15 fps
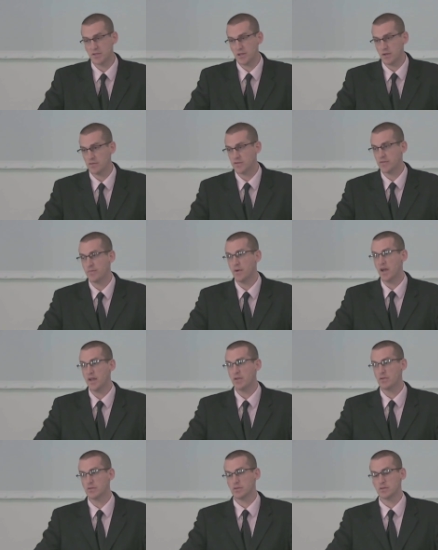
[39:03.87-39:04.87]
yourselves from
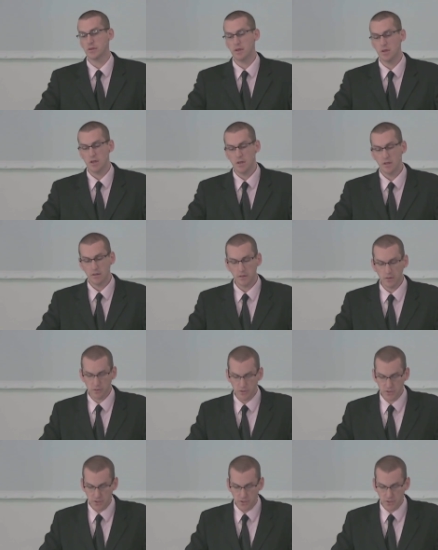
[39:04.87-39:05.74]
idols, little